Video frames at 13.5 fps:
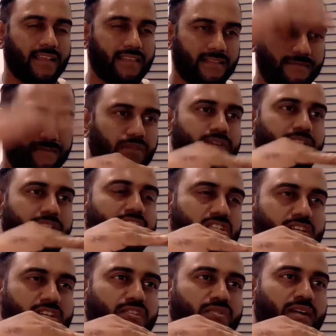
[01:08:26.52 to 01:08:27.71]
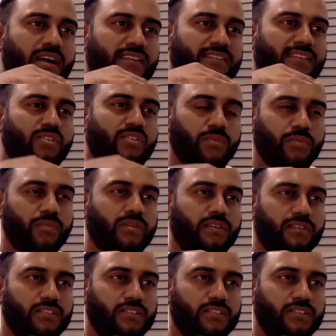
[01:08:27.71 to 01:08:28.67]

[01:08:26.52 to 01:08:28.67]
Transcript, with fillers: At the foundation, you had the human word,